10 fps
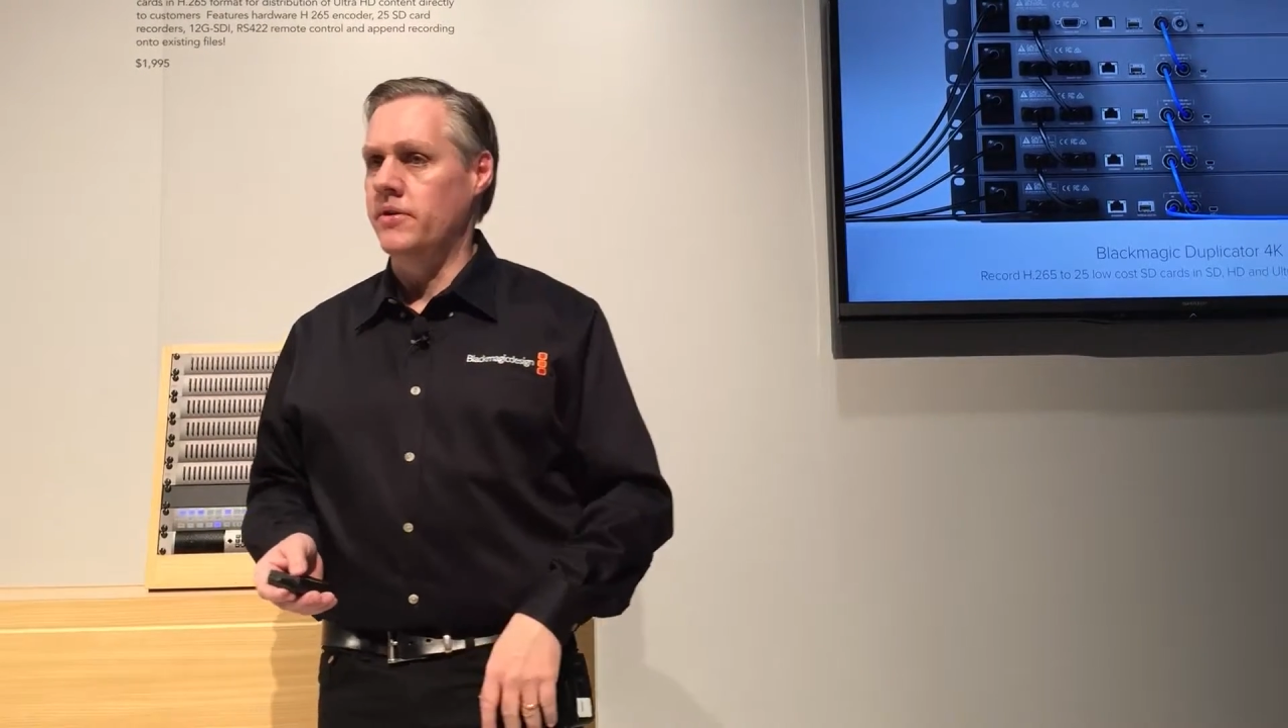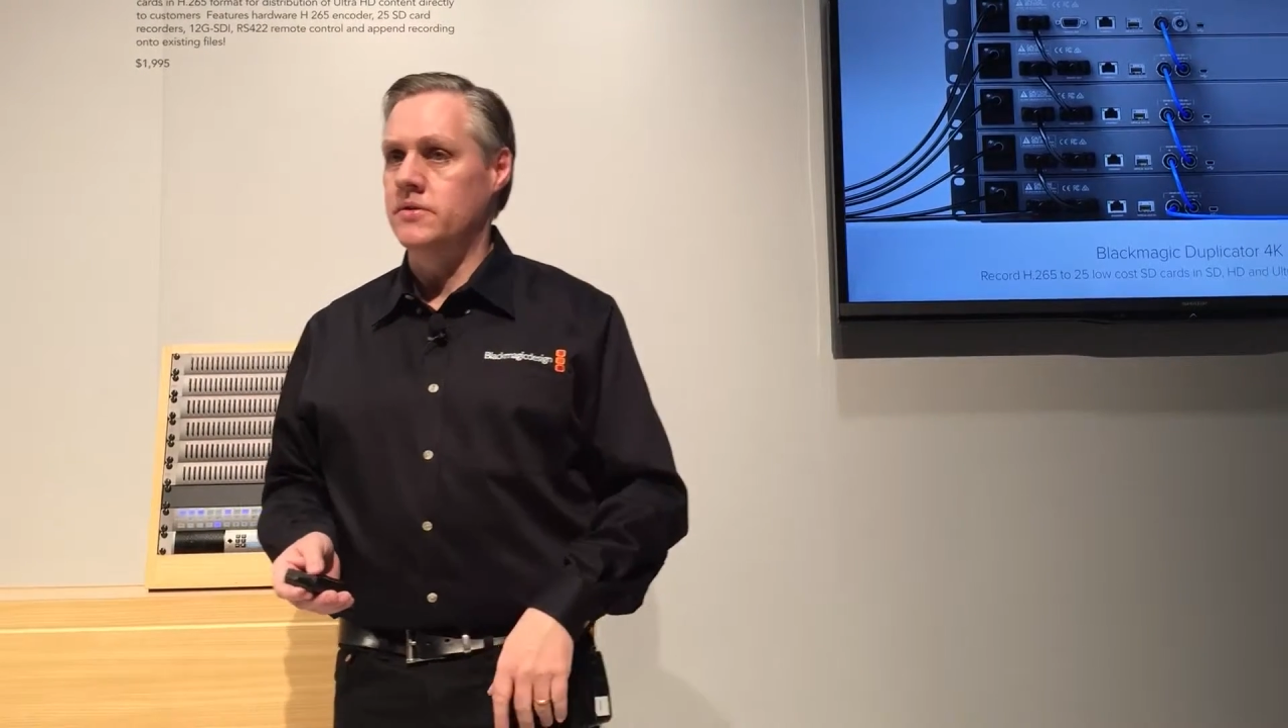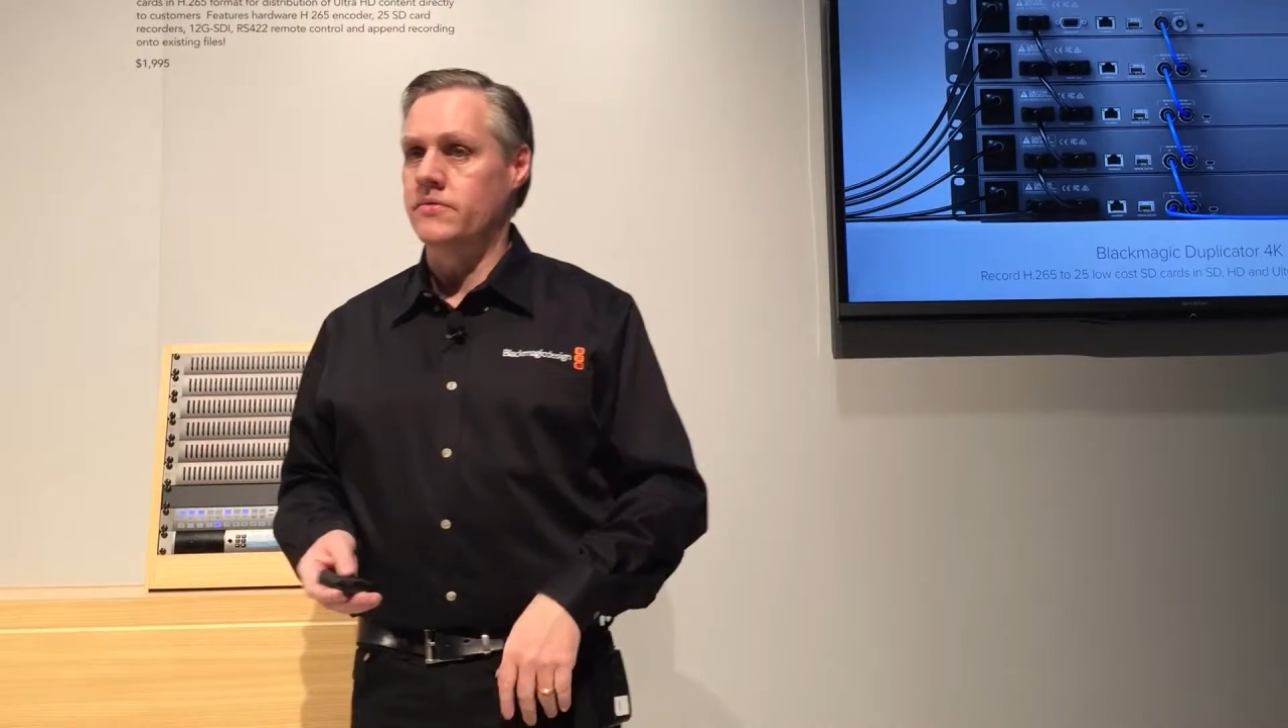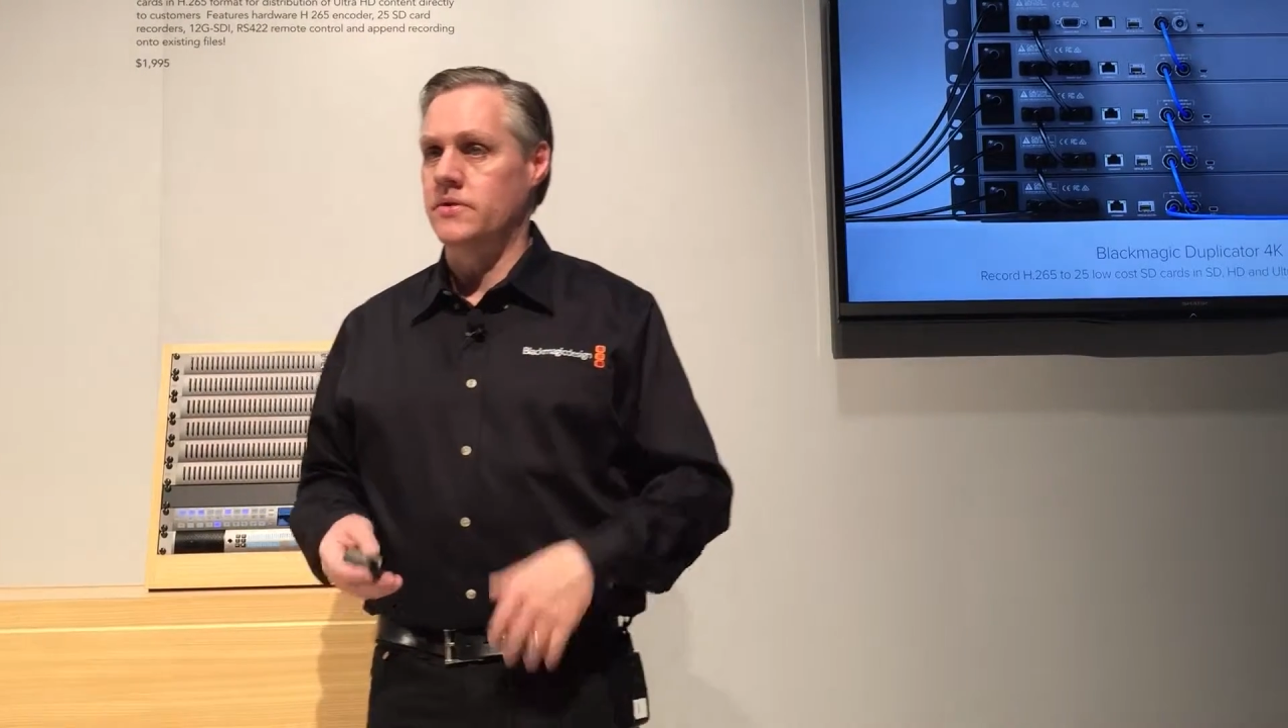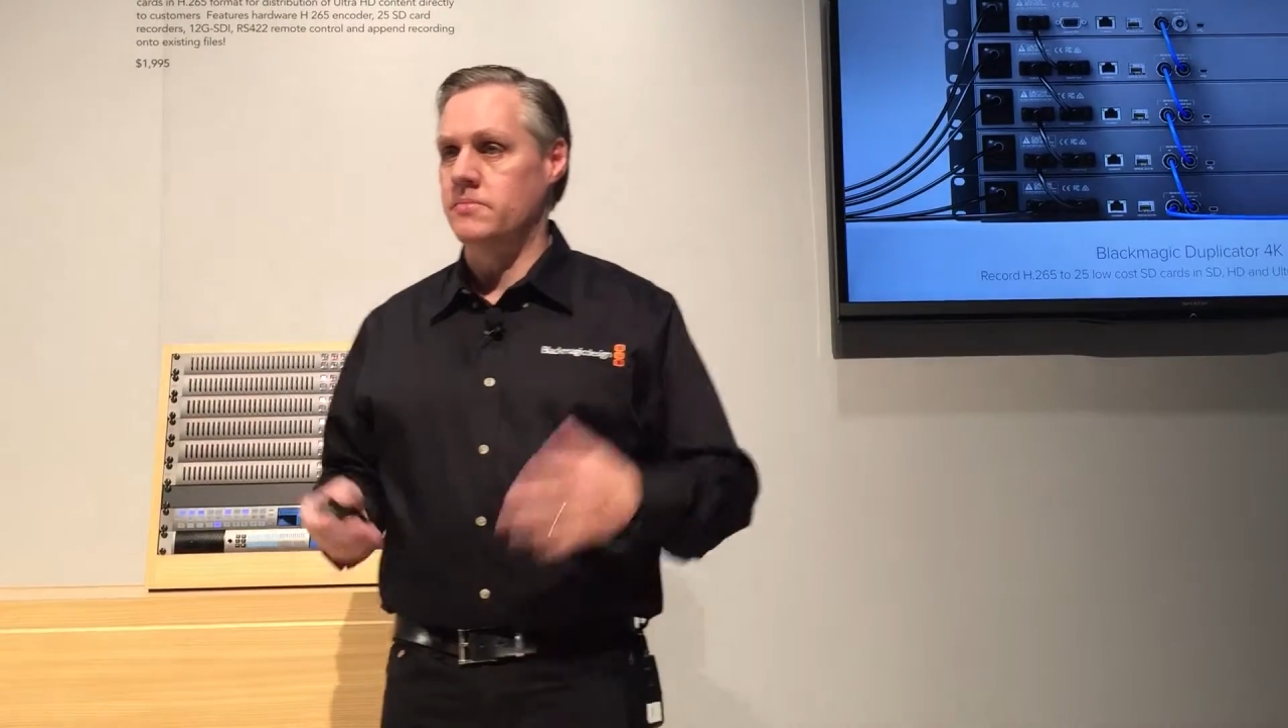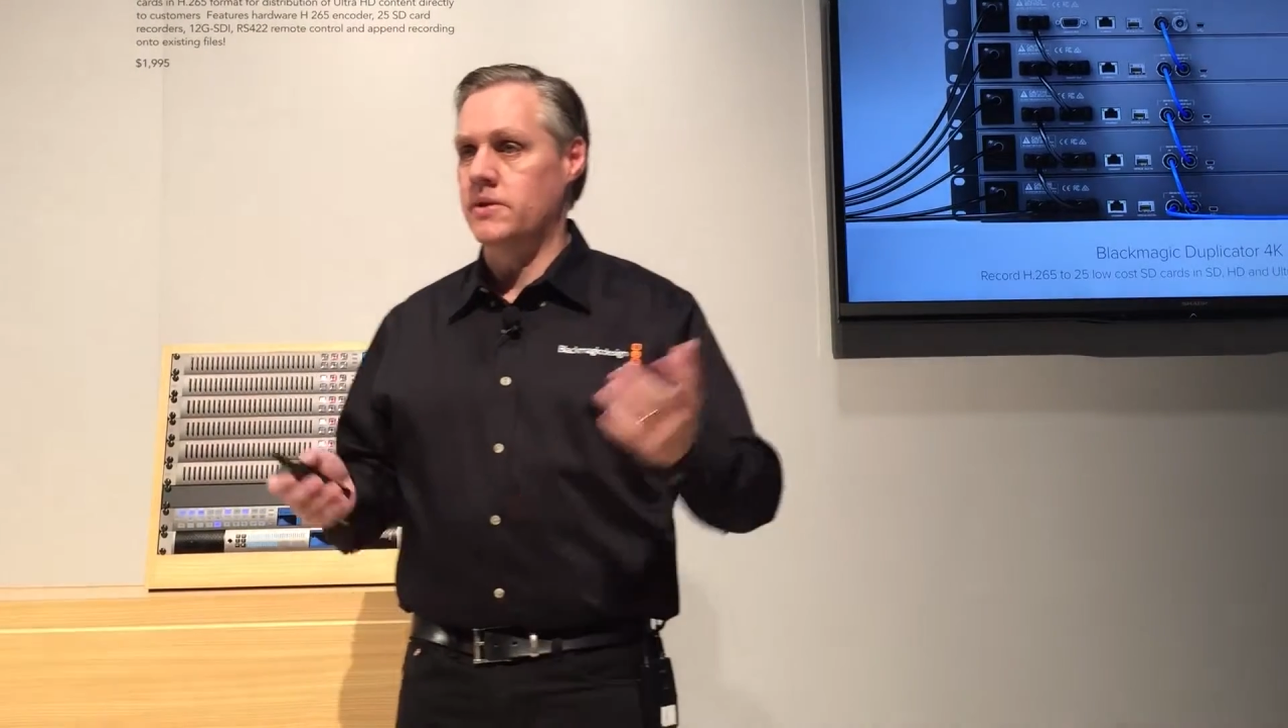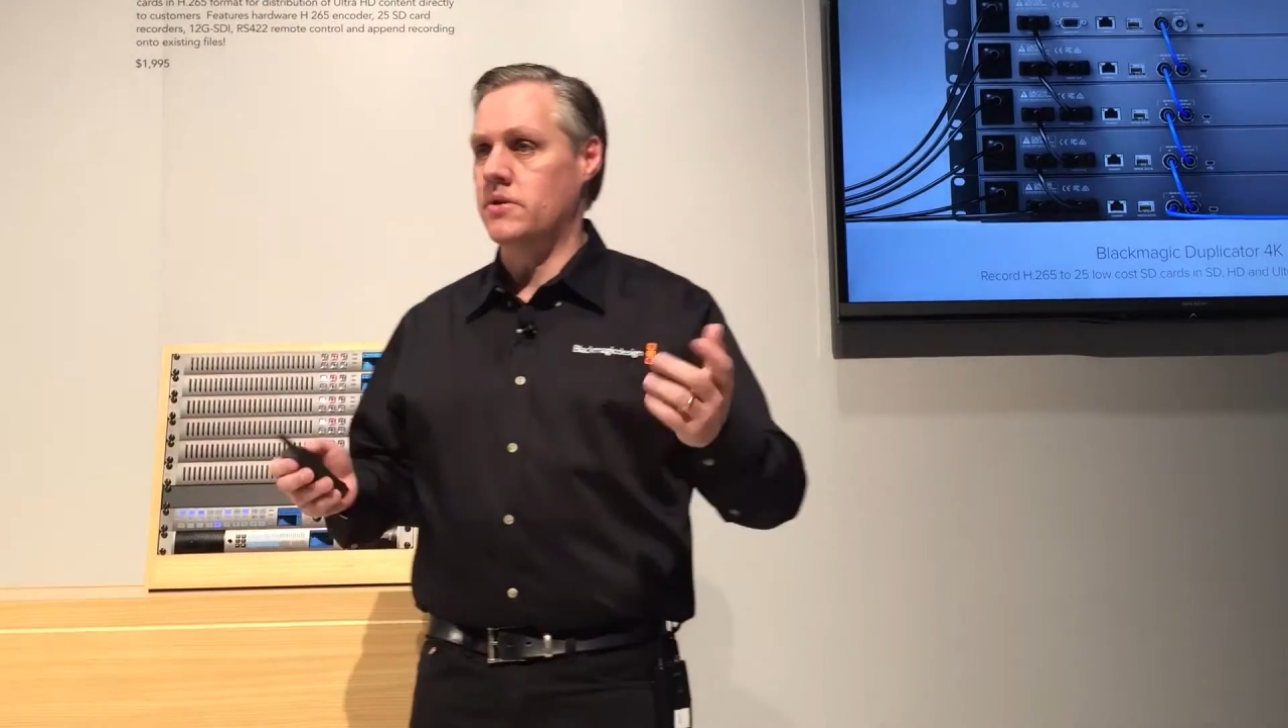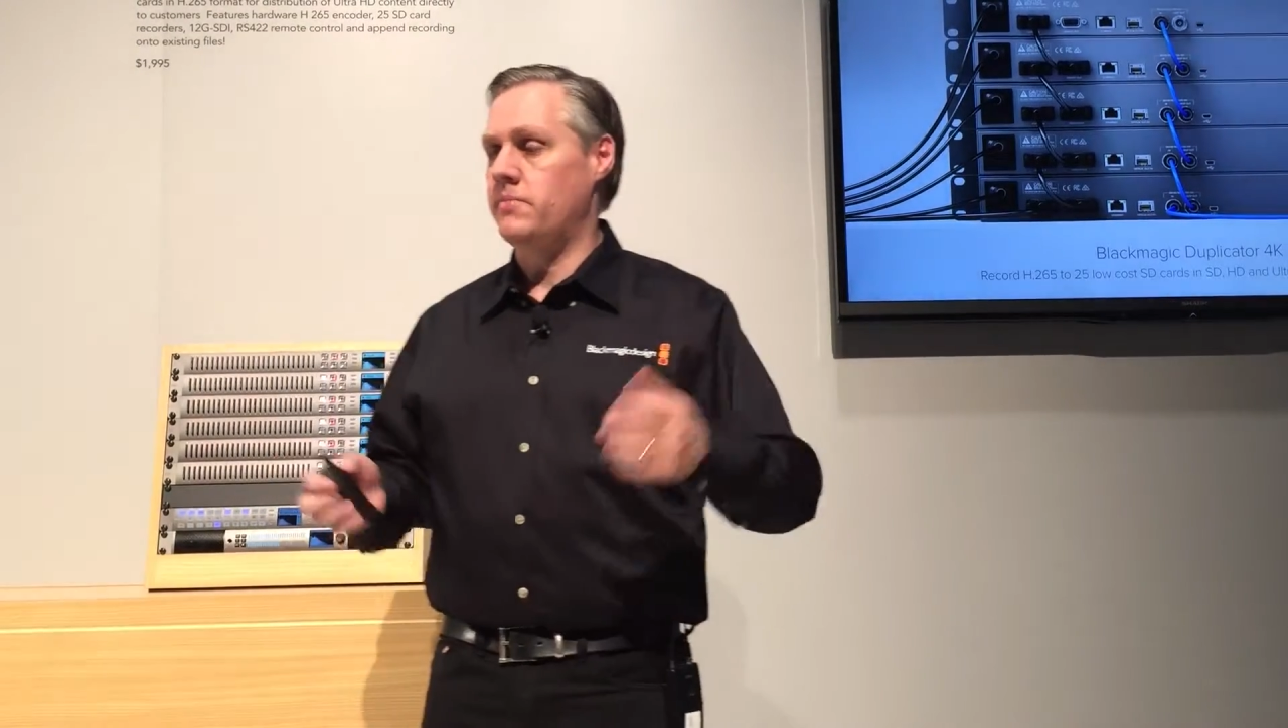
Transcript: units for as much